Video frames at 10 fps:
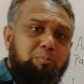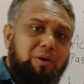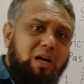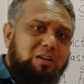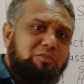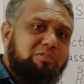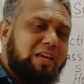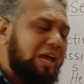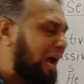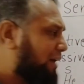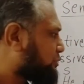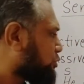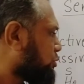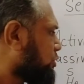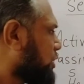but we have
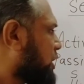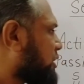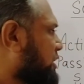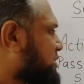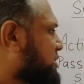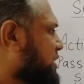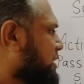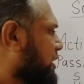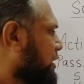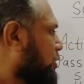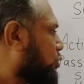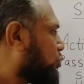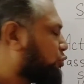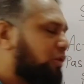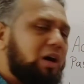to consider
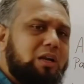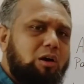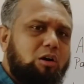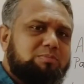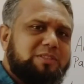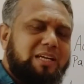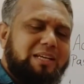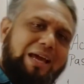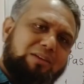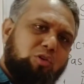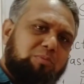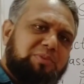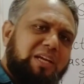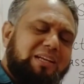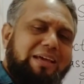one object as
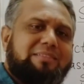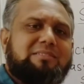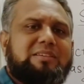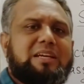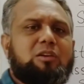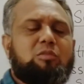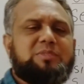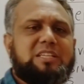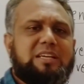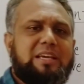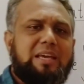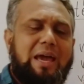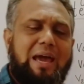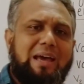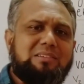object and the second object
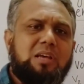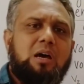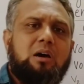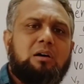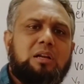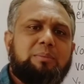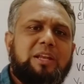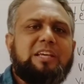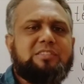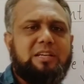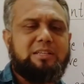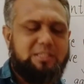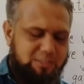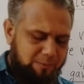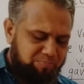as remaining
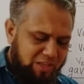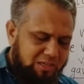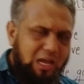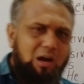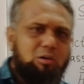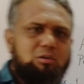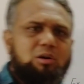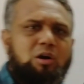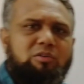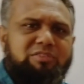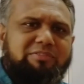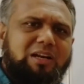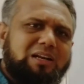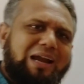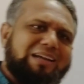sentence. Now we
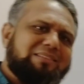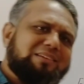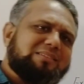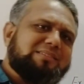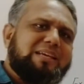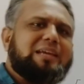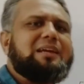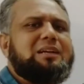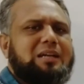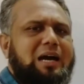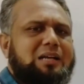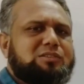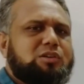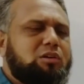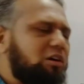will write the second
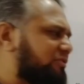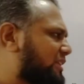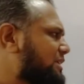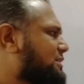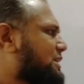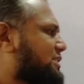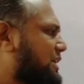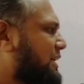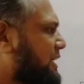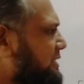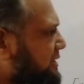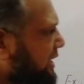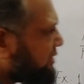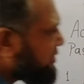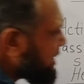answer of this sentence,
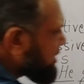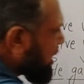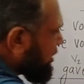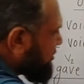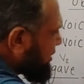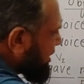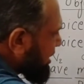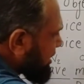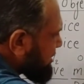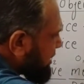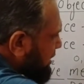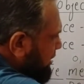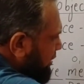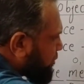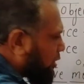in which we will consider
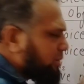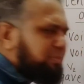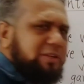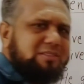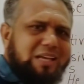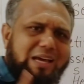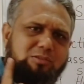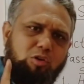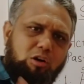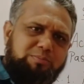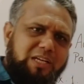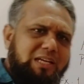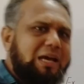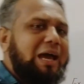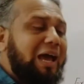the bobby pins as
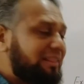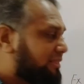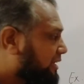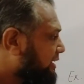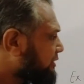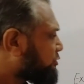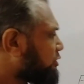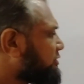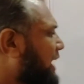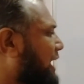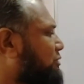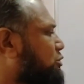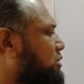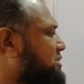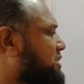object, and therefore we have
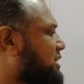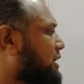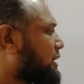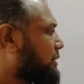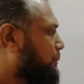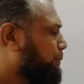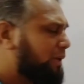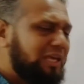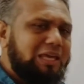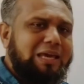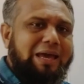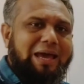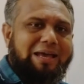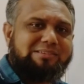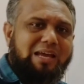to consider me
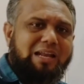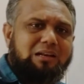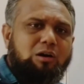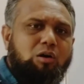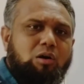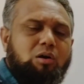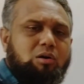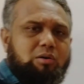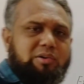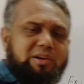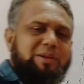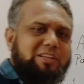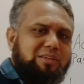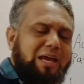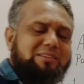as a
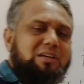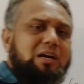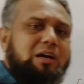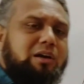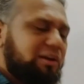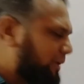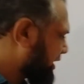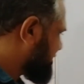remaining